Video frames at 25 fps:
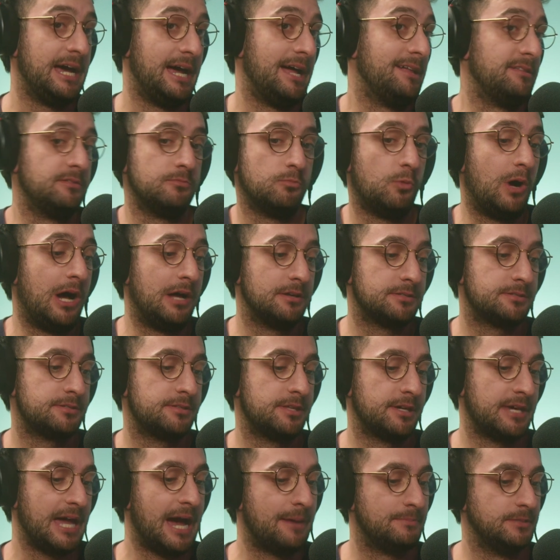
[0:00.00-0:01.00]
and whilst
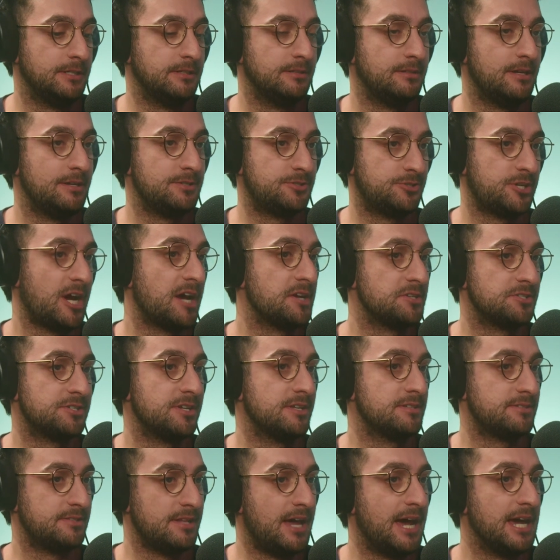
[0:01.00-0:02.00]
the cabinet has changed
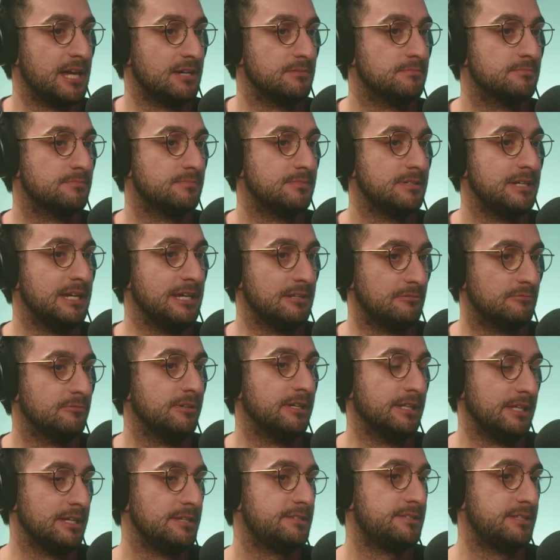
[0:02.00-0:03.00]
its name, it
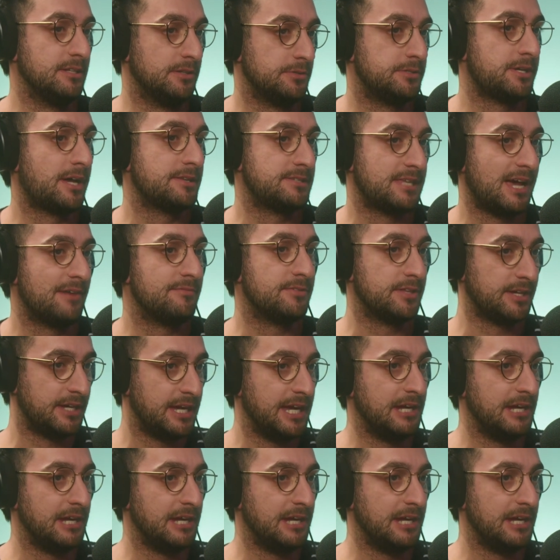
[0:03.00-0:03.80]
really still does have the key